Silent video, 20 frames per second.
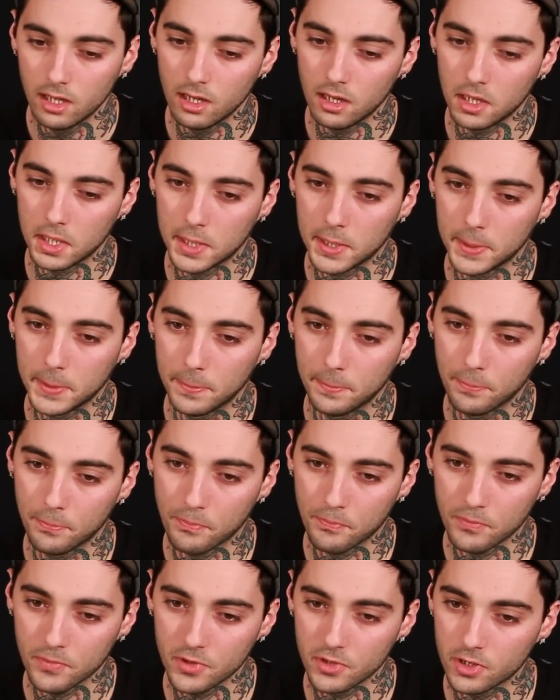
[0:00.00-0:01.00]

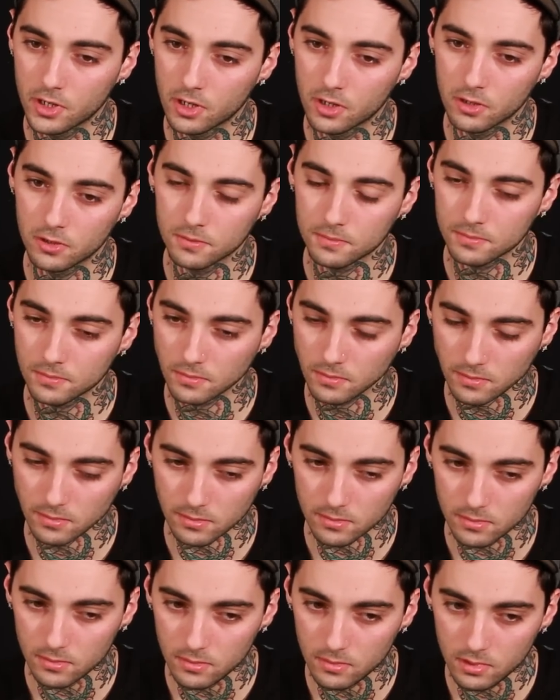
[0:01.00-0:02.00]
You know,
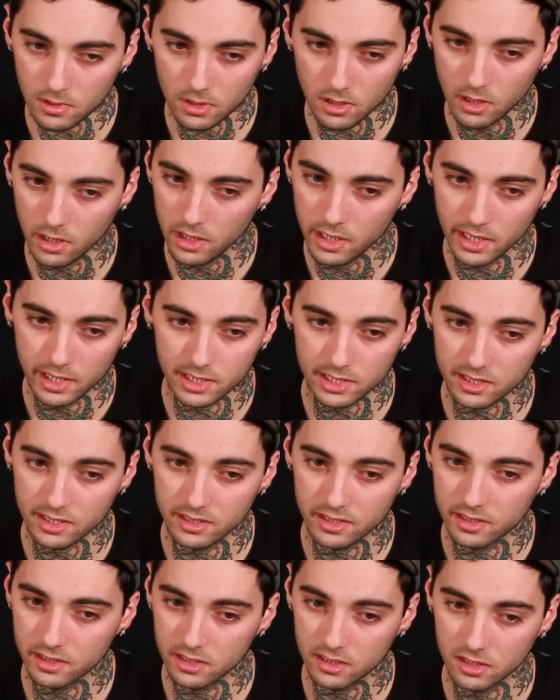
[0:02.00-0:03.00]

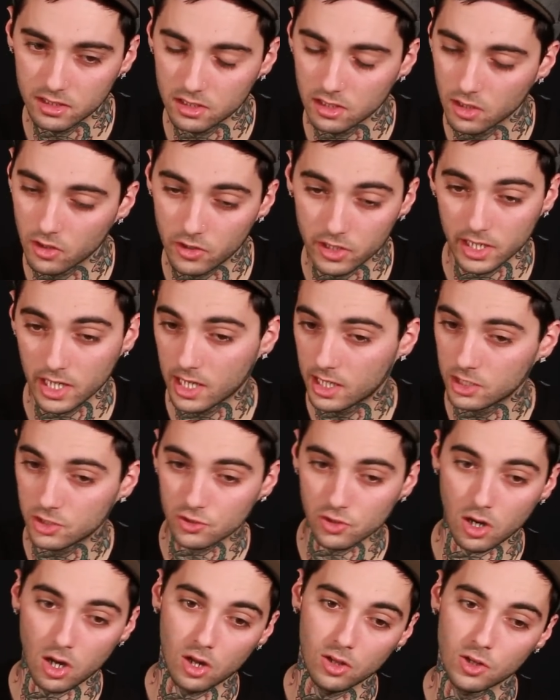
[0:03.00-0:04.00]
it's learning how to
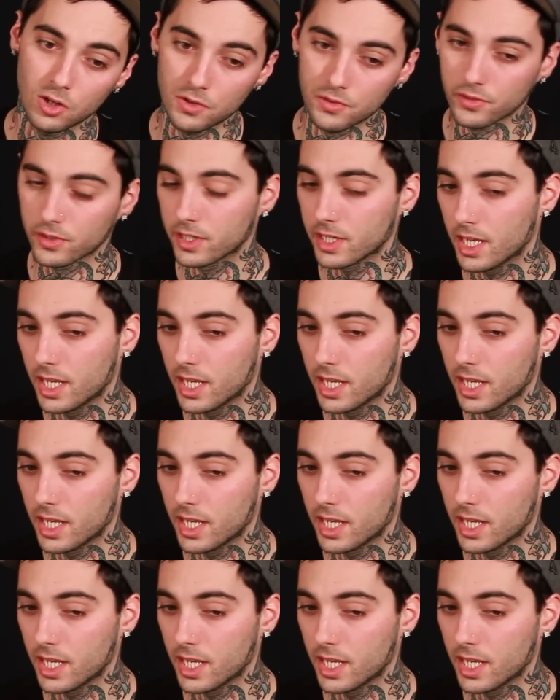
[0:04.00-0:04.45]
draw all over